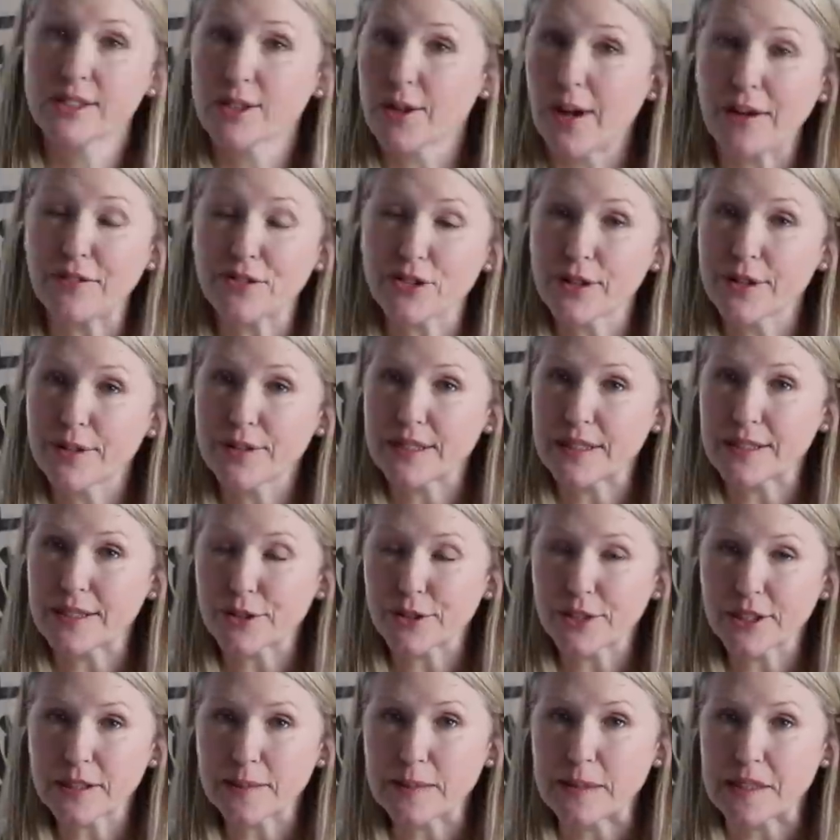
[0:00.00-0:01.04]
So after I was in the
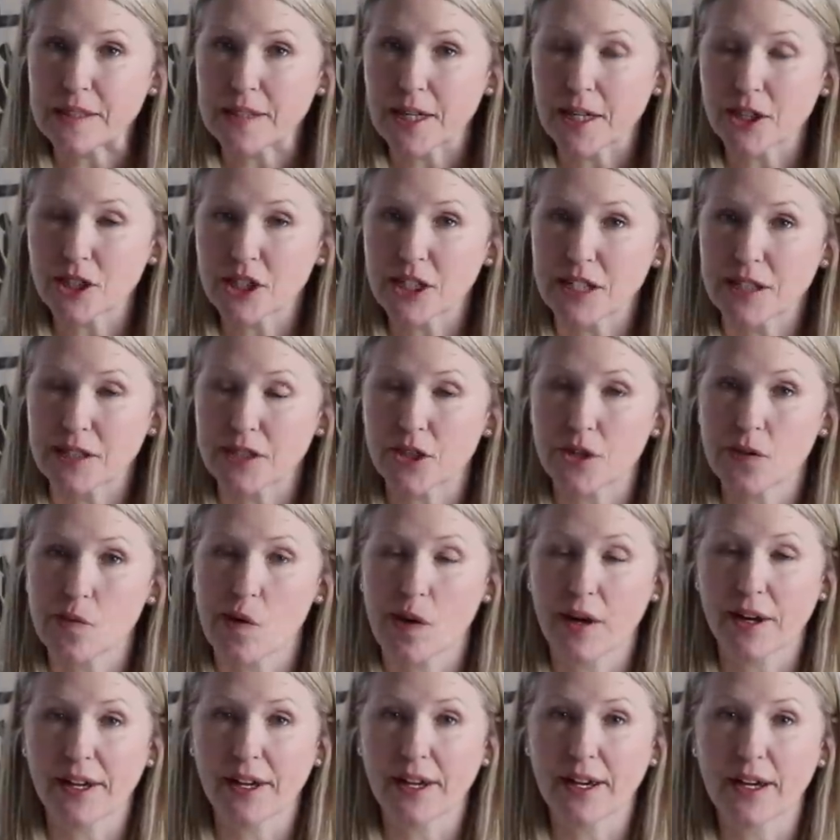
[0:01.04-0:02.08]
Christmas section, I started
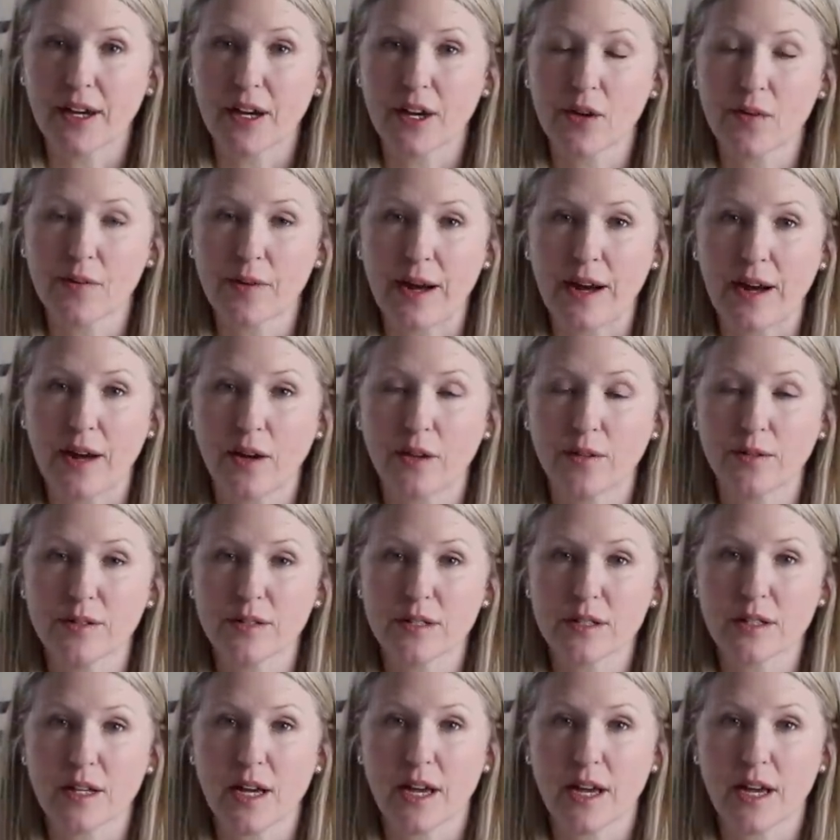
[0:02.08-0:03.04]
walking around